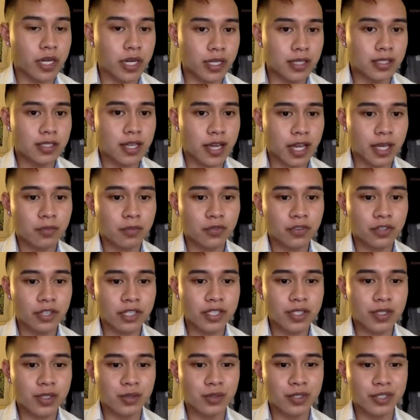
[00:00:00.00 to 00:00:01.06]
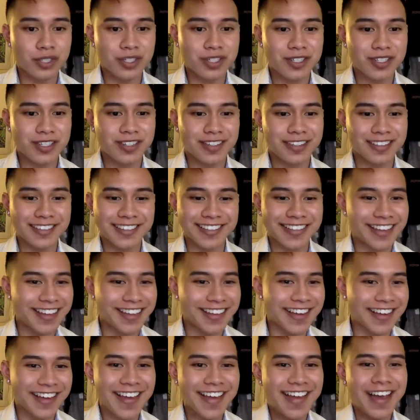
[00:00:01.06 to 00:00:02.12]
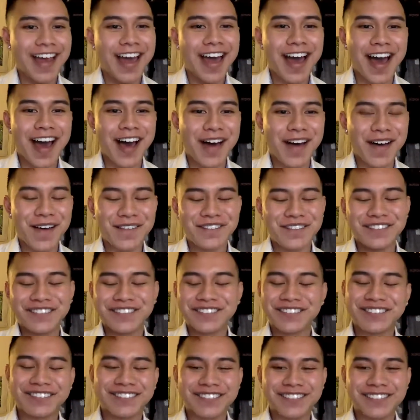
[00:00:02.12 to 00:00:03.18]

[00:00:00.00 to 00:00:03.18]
is hyped for this. So just, yeah, um,